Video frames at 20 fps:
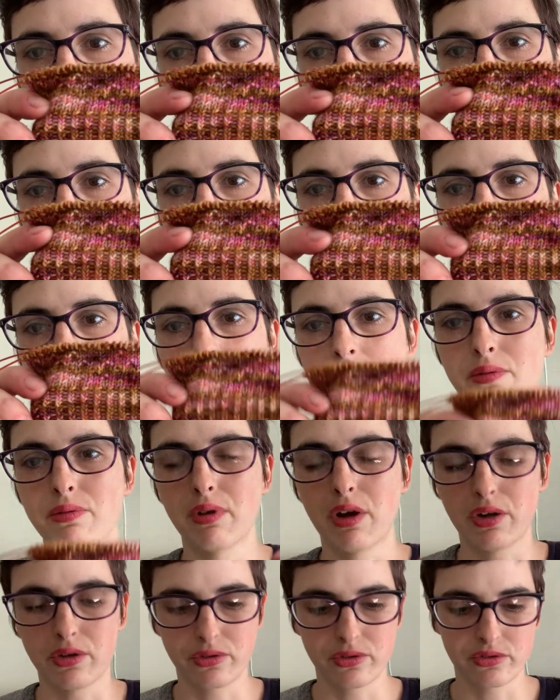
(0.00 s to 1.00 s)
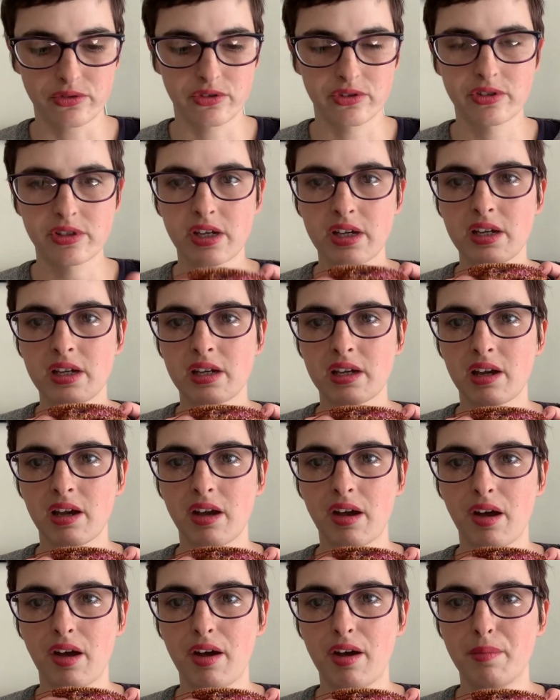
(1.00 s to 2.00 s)
3 rows
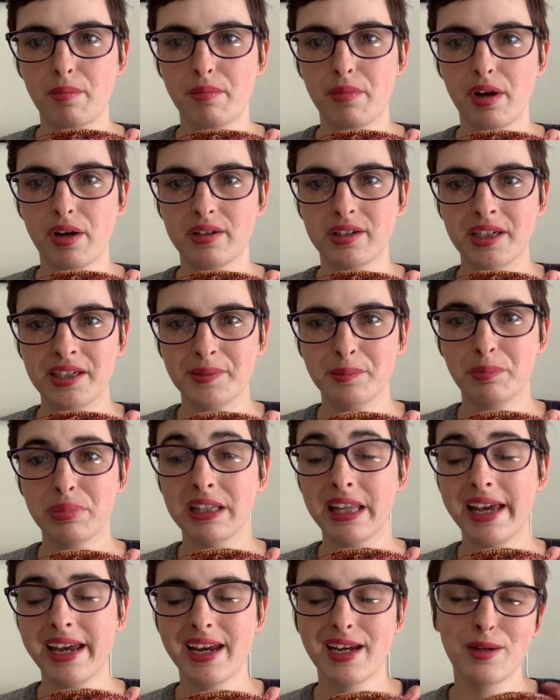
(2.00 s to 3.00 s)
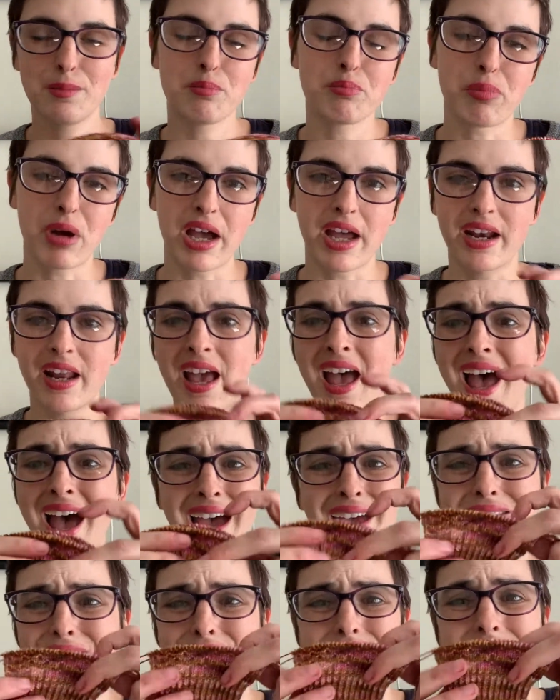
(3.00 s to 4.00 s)
plain, but I don't
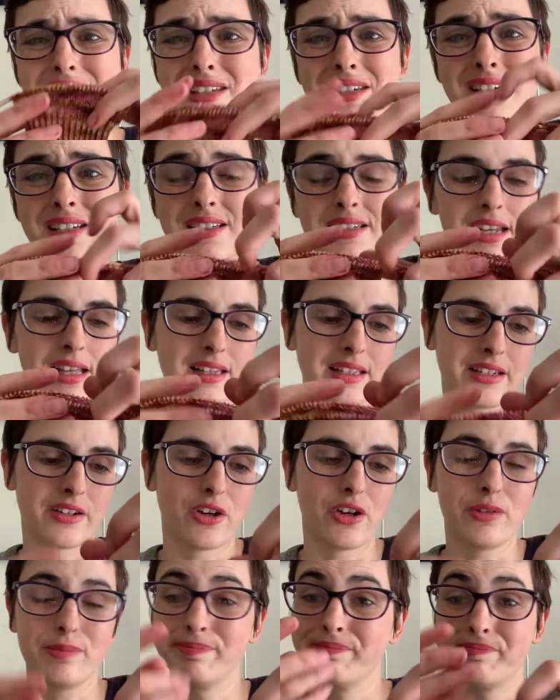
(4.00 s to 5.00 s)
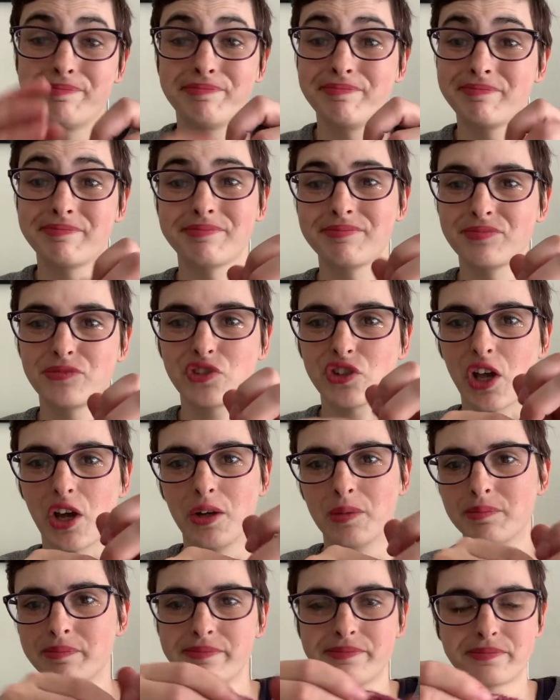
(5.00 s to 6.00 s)
think you can tell at all. So
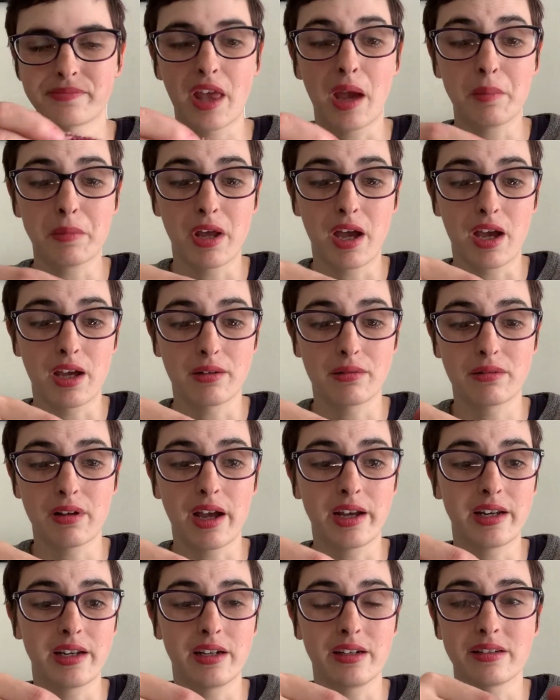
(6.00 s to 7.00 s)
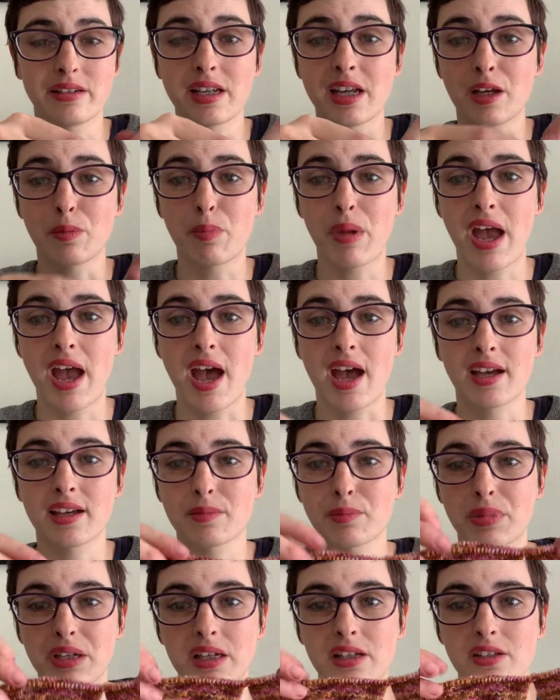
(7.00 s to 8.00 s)
I didn't tink back,
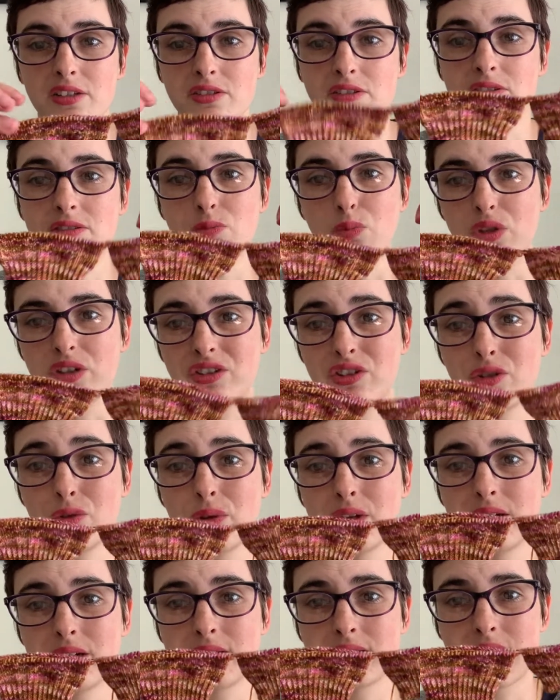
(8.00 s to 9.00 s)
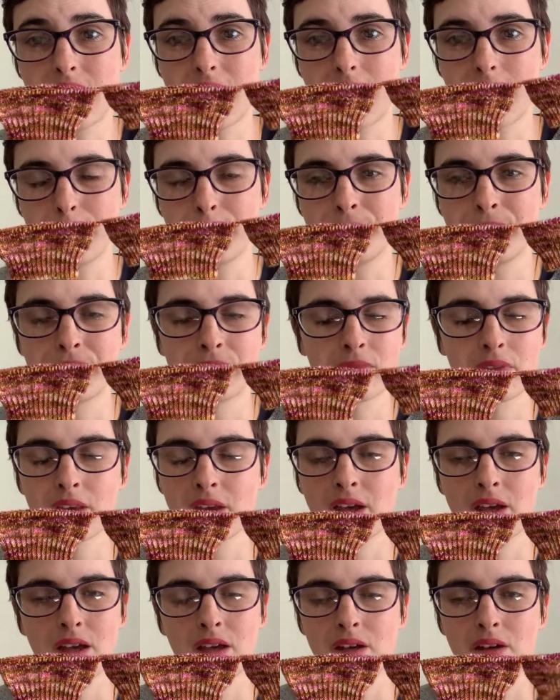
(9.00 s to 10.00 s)
because with 2 at a time,
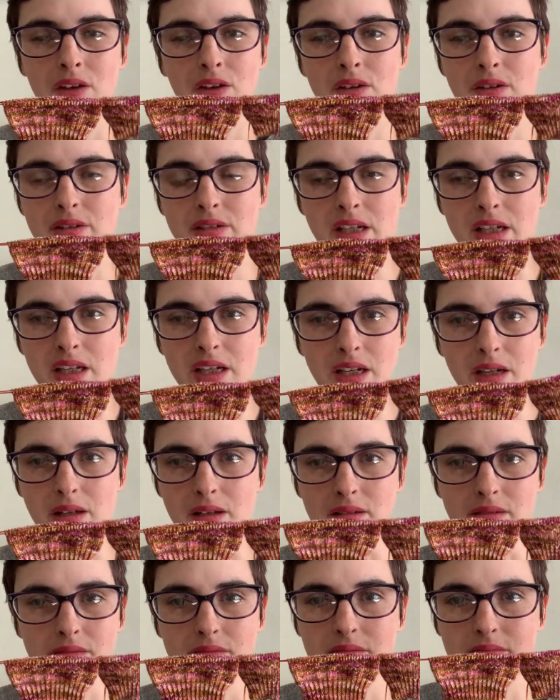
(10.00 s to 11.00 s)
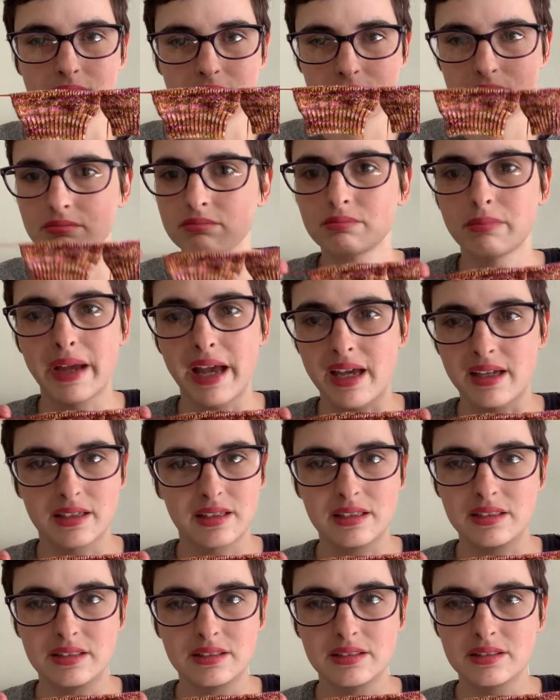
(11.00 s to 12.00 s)
tinking back
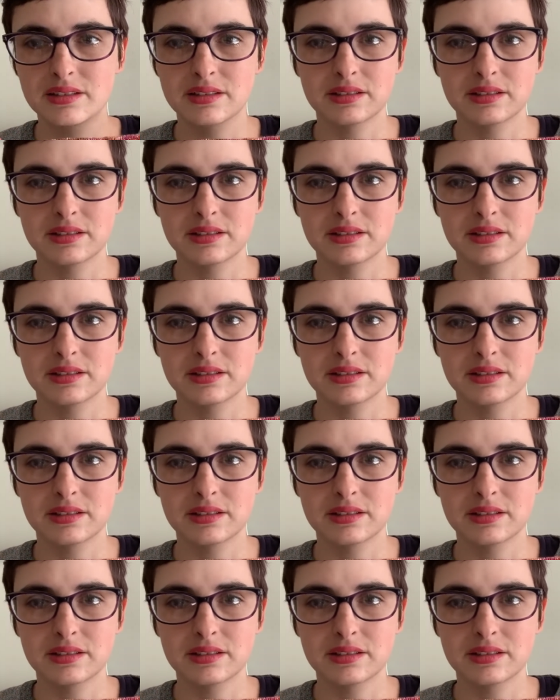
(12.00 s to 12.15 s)
is